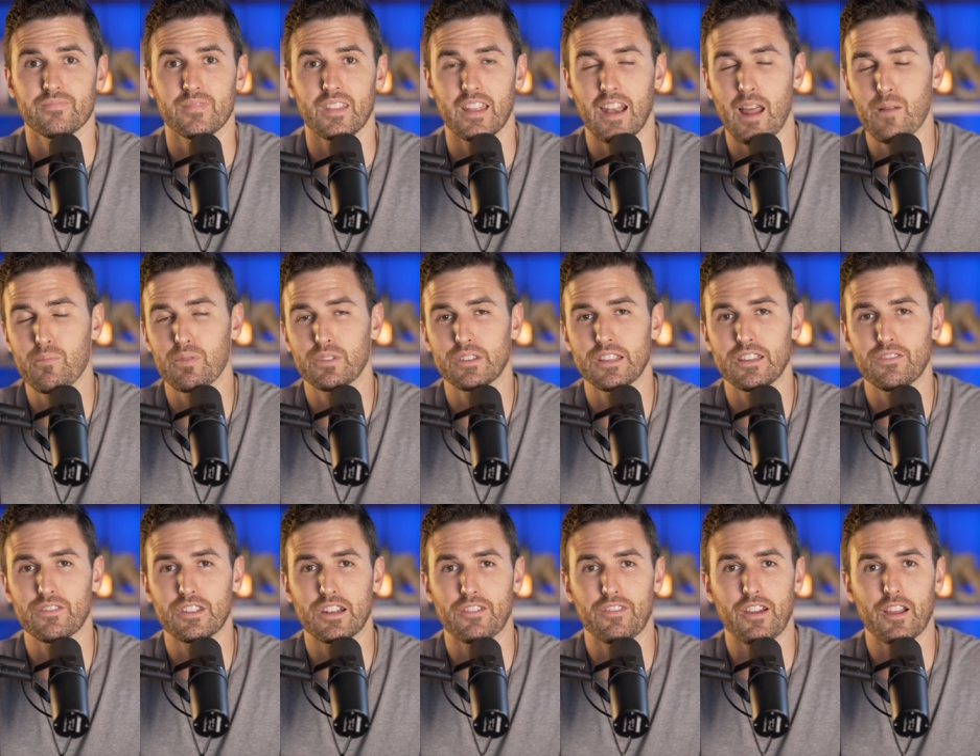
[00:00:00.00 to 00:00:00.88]
And I
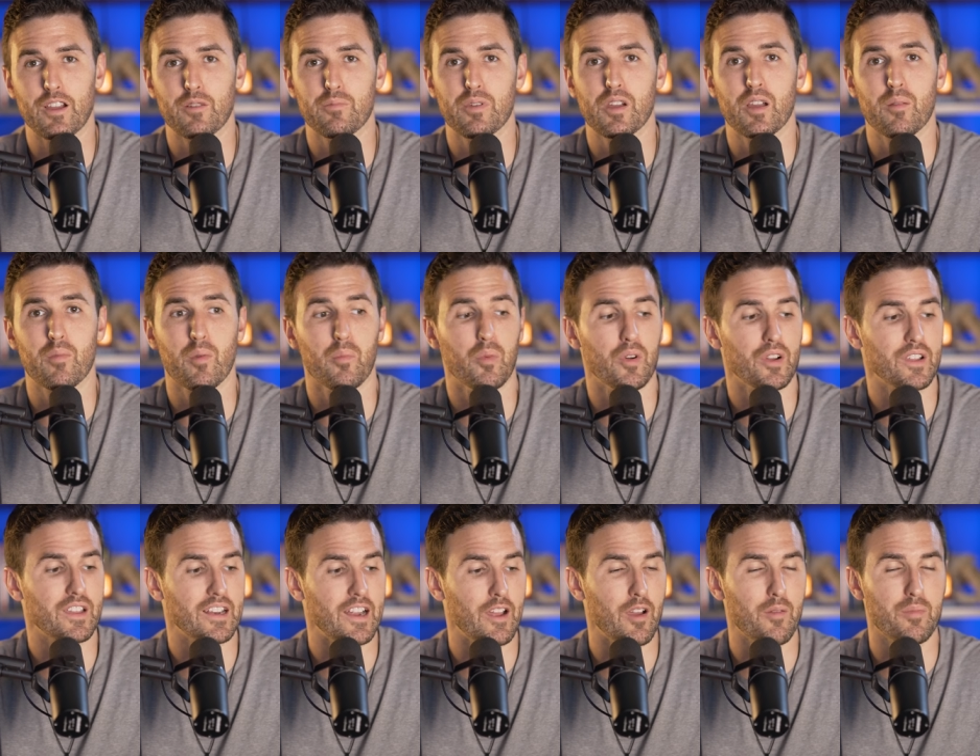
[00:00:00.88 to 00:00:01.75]
believe that if I go pick up a
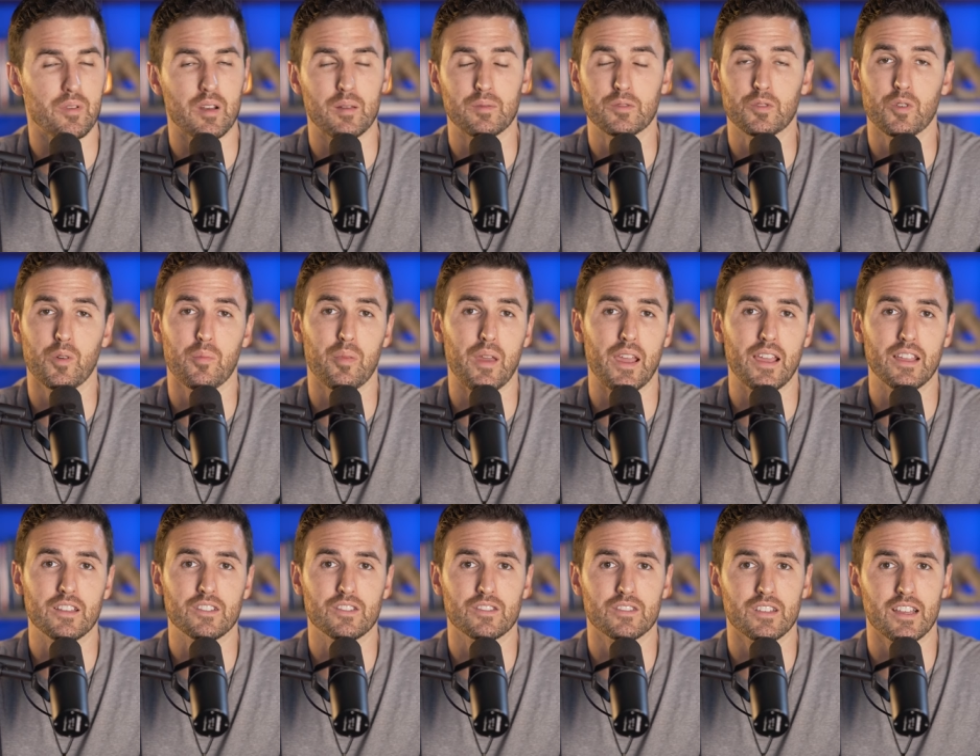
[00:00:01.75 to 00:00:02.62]
book and I open up to a
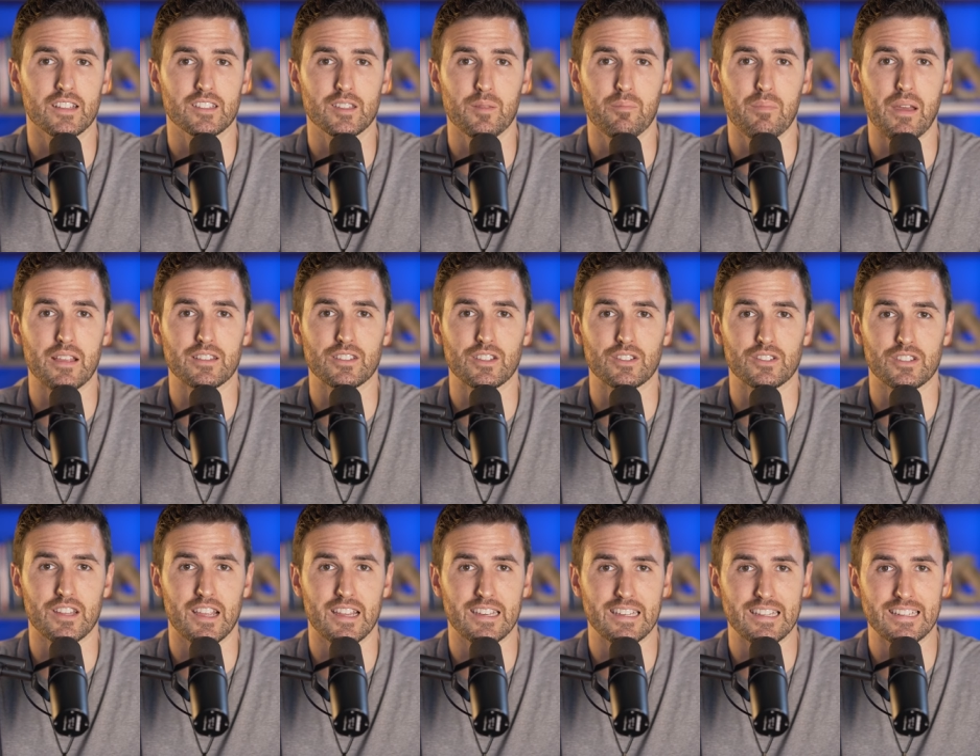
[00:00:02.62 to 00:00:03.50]
page, that's a
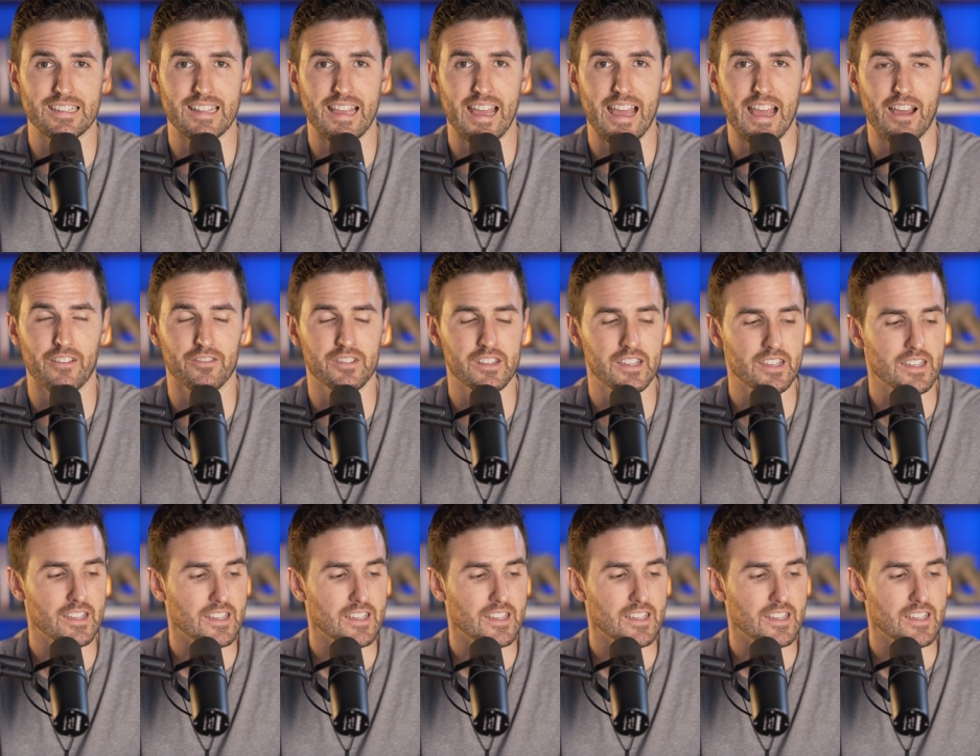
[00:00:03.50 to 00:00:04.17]
message that I need to have.